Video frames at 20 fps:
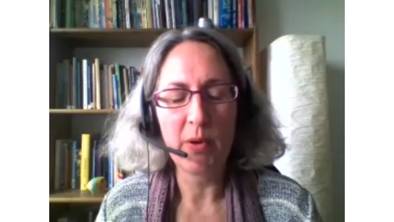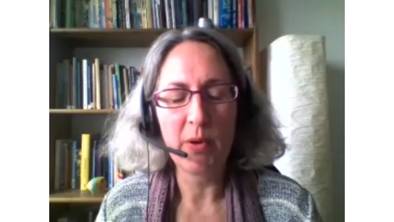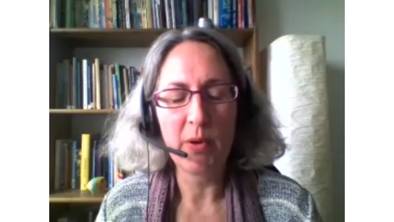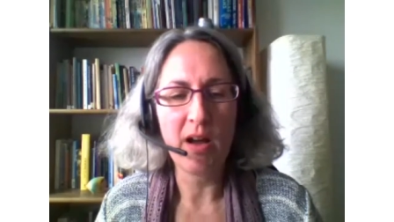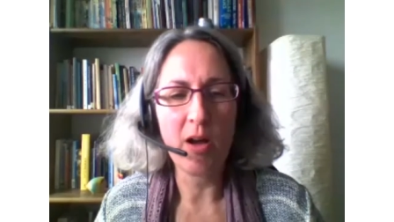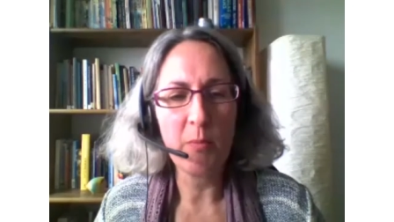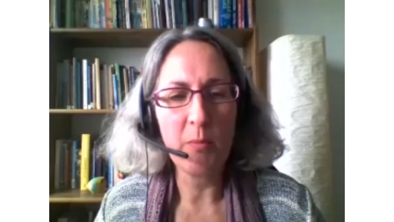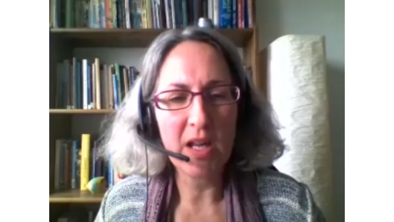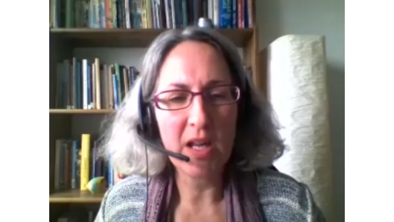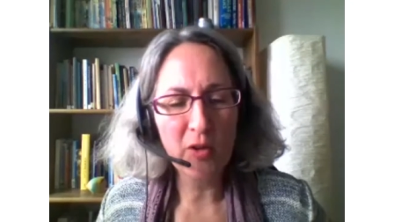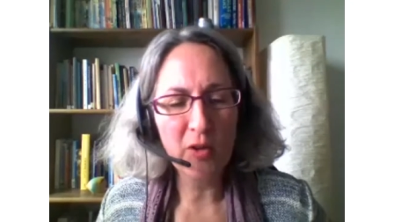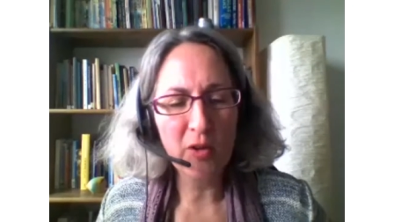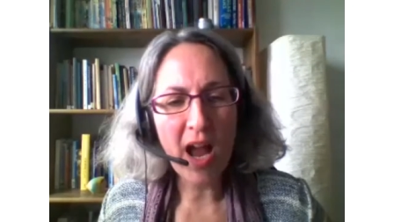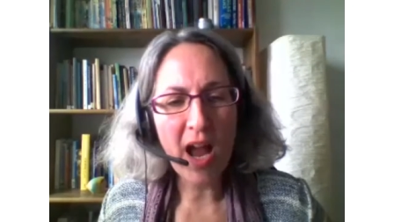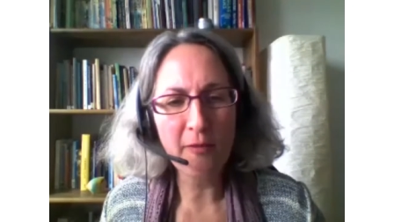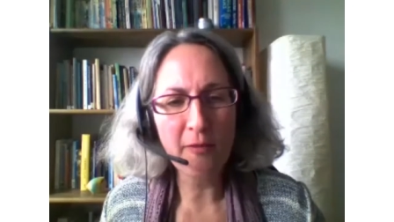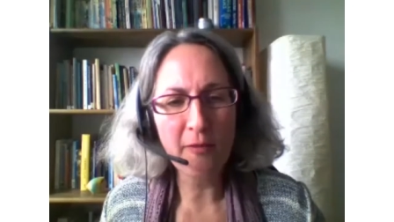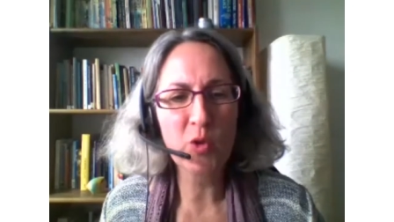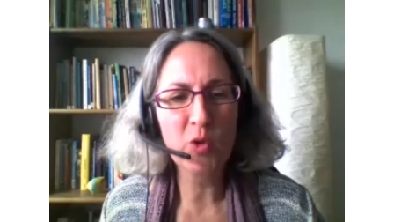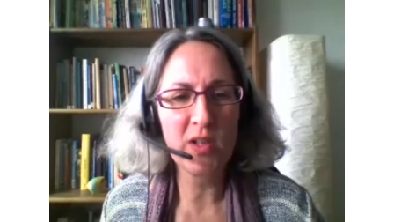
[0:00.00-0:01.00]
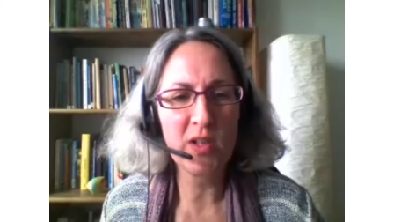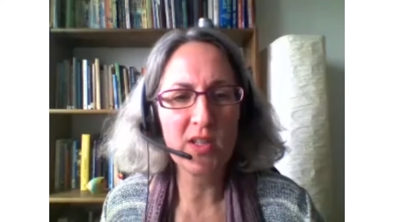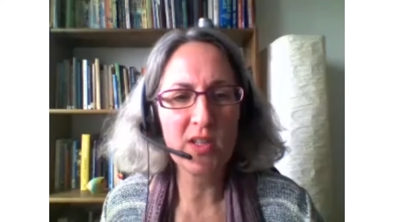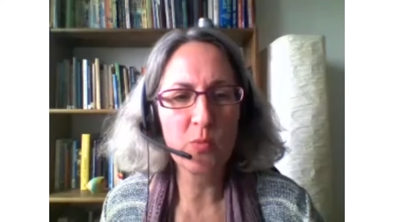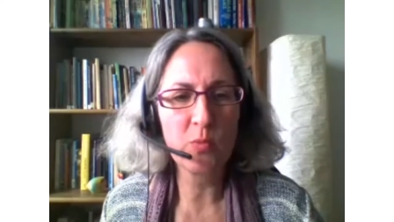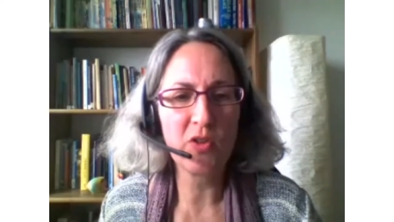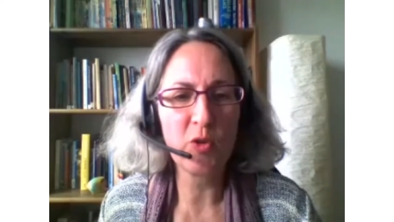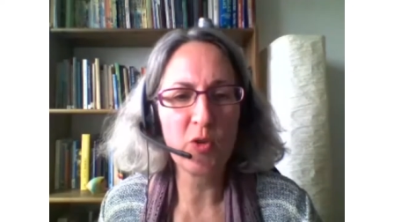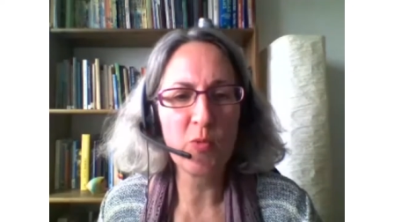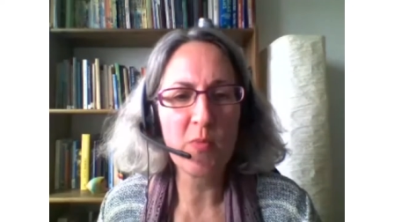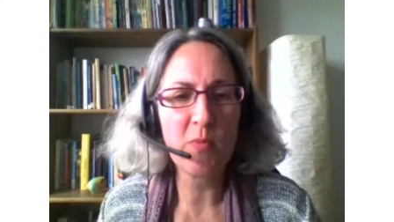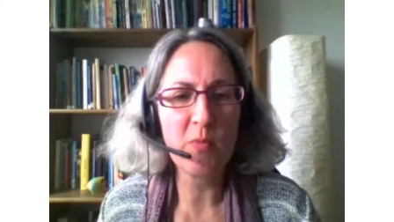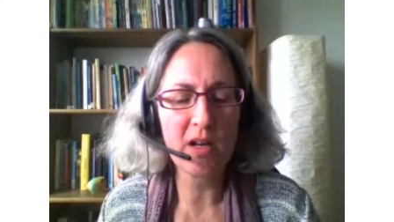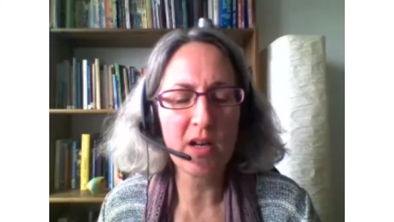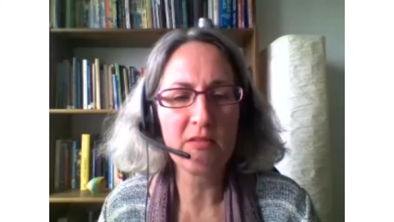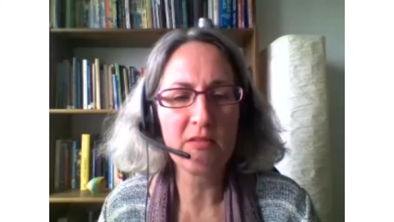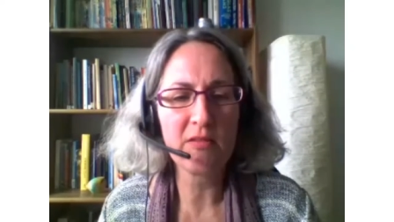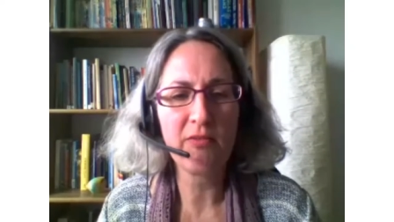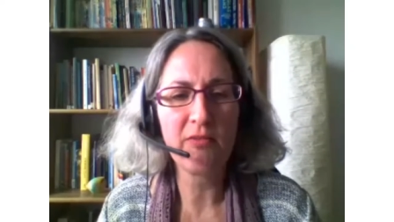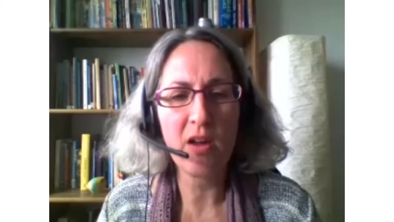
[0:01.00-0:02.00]
But if you have joined with your
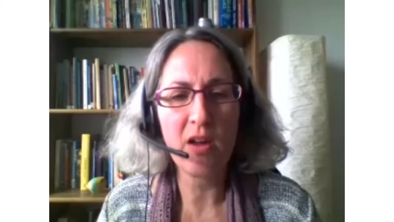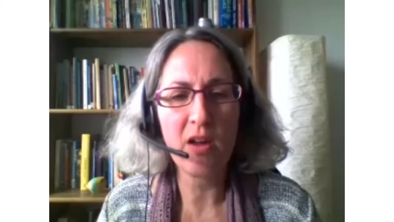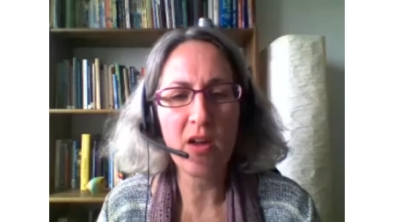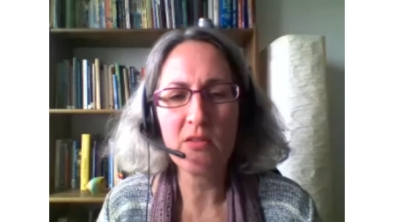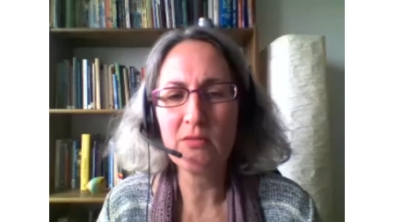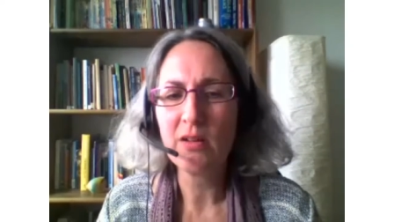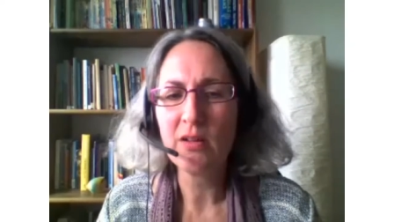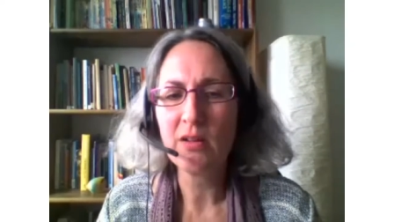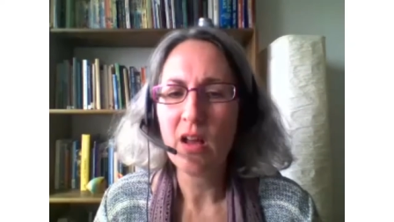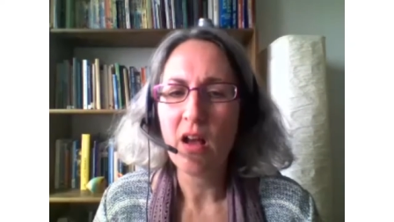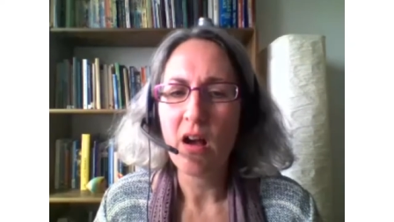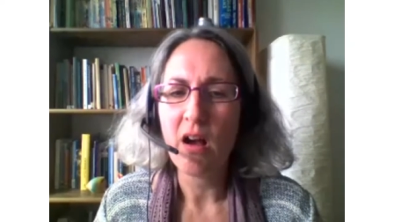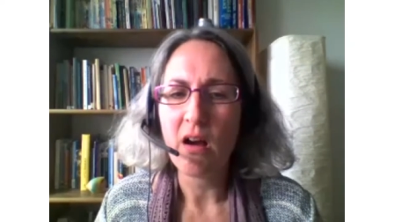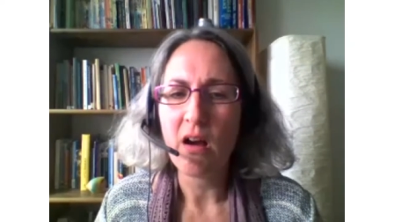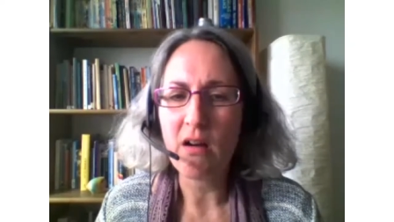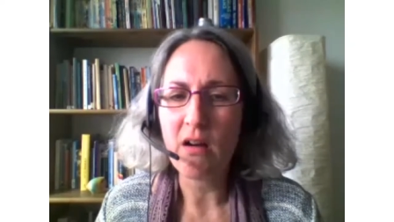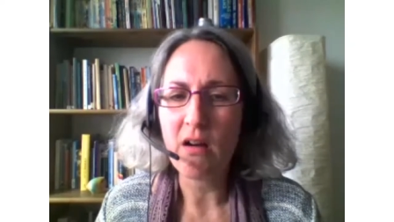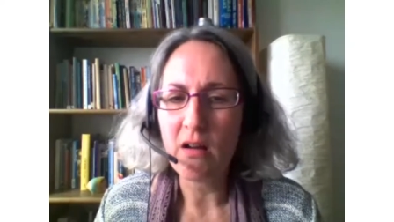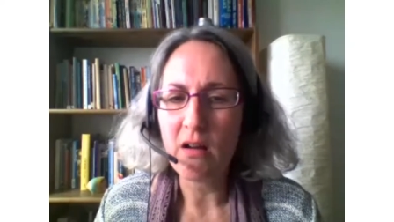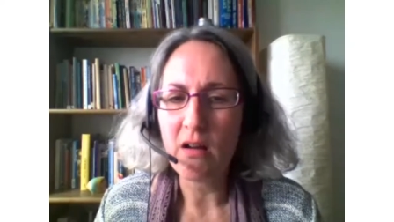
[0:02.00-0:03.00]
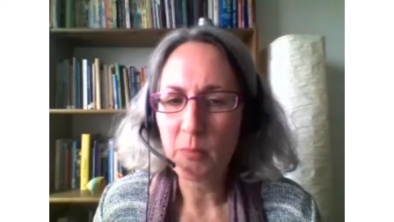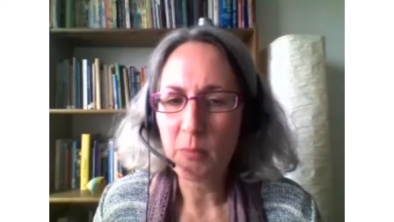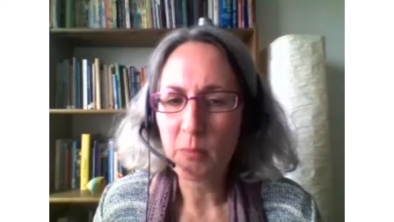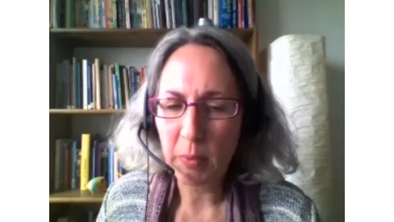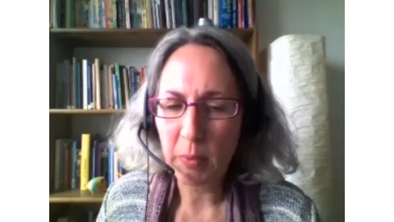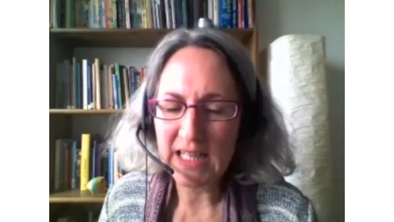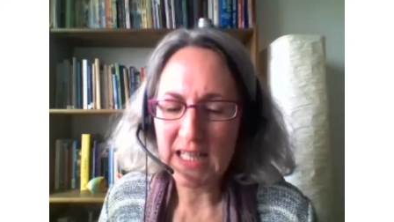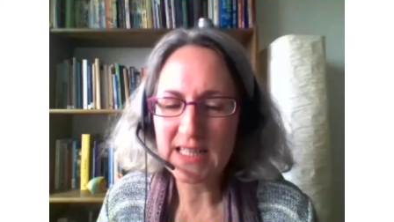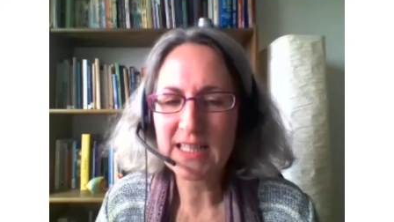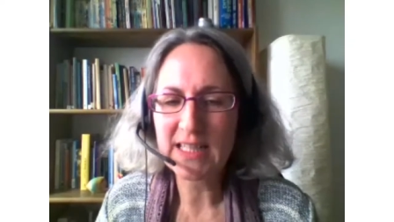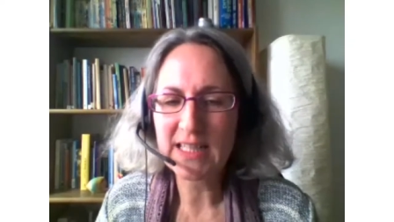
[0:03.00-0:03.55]
microphone, please